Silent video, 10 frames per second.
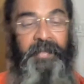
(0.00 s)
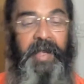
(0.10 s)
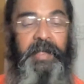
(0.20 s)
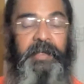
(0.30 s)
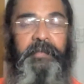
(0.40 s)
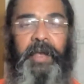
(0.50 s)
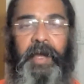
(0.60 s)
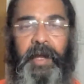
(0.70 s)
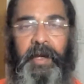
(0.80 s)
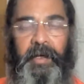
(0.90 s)
And then he
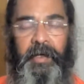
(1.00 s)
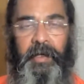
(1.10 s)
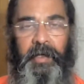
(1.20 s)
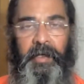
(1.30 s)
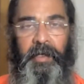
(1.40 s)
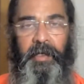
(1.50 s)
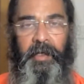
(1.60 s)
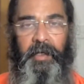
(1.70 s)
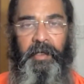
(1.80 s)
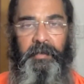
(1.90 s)
said,
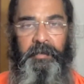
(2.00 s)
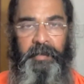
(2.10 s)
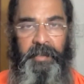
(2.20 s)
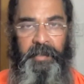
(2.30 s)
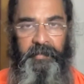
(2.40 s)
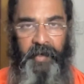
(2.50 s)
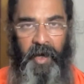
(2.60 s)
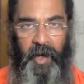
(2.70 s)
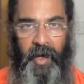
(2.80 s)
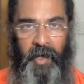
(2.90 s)
these
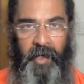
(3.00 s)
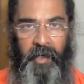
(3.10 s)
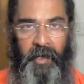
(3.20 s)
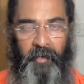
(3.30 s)
are